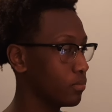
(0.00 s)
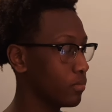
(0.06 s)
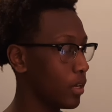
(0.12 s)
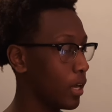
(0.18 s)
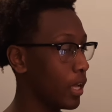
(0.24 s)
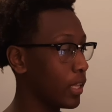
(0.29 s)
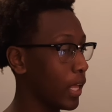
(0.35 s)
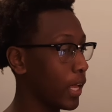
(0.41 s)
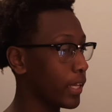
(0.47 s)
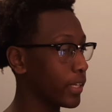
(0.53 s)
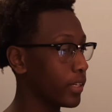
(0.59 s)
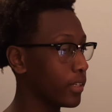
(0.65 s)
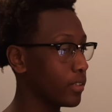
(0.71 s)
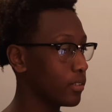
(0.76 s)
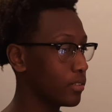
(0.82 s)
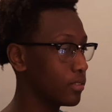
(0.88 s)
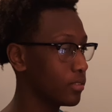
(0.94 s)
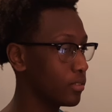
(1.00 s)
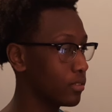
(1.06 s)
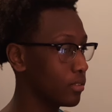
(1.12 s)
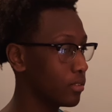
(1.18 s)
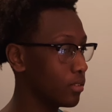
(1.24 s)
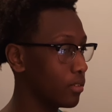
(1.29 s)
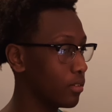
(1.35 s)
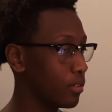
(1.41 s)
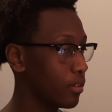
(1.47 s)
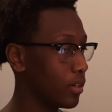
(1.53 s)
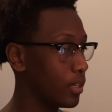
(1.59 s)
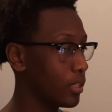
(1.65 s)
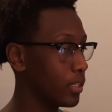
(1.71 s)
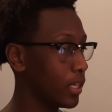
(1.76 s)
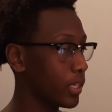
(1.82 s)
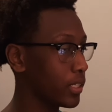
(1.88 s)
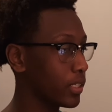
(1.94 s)
I like it. I
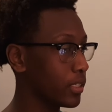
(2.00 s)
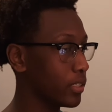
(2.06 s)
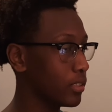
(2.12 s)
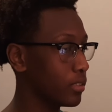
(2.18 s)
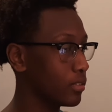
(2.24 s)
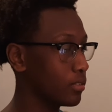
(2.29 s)
like it.